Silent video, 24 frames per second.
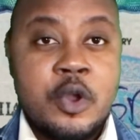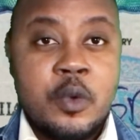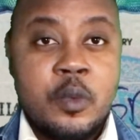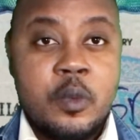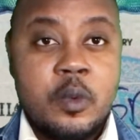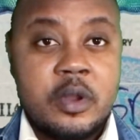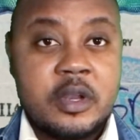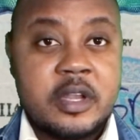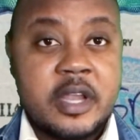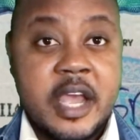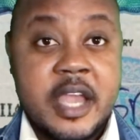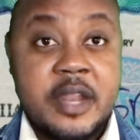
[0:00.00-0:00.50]

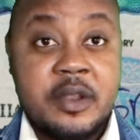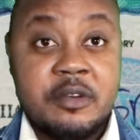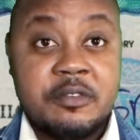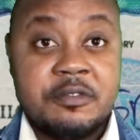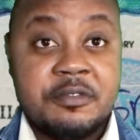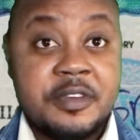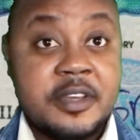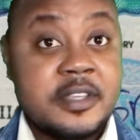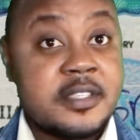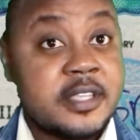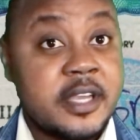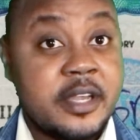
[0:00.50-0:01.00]
What kind of
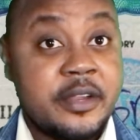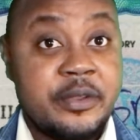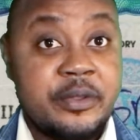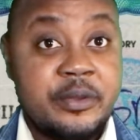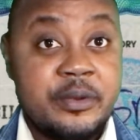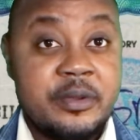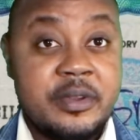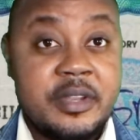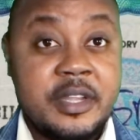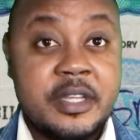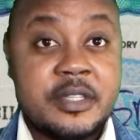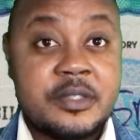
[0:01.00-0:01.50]
visa do
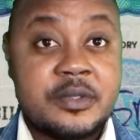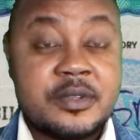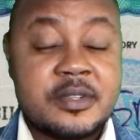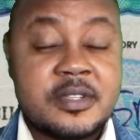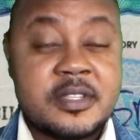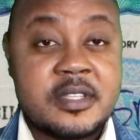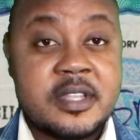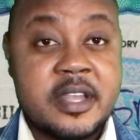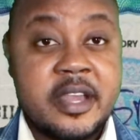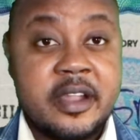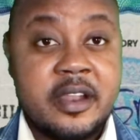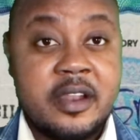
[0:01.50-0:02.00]
you need to
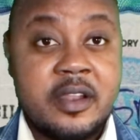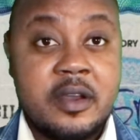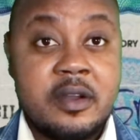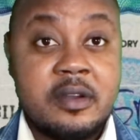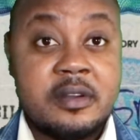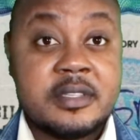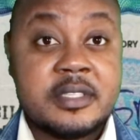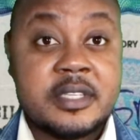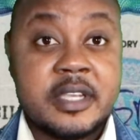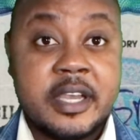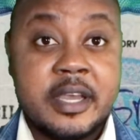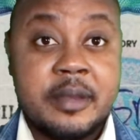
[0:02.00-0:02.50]
stay
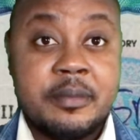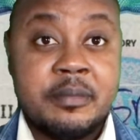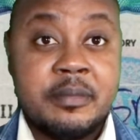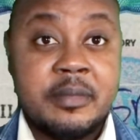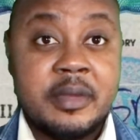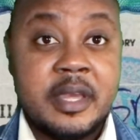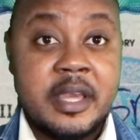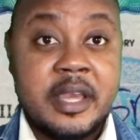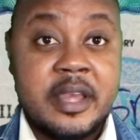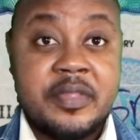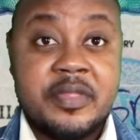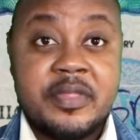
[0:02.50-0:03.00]
long term
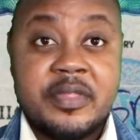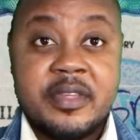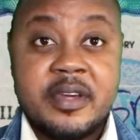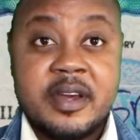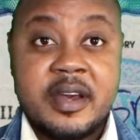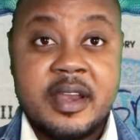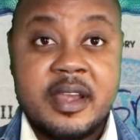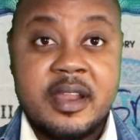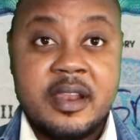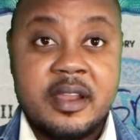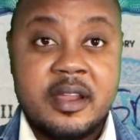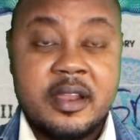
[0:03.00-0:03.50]
in
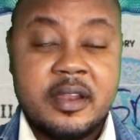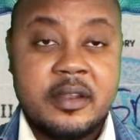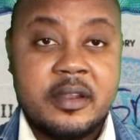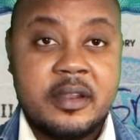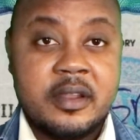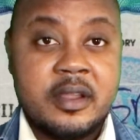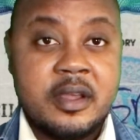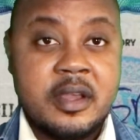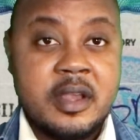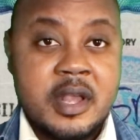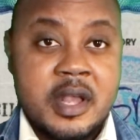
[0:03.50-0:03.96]
Thailand?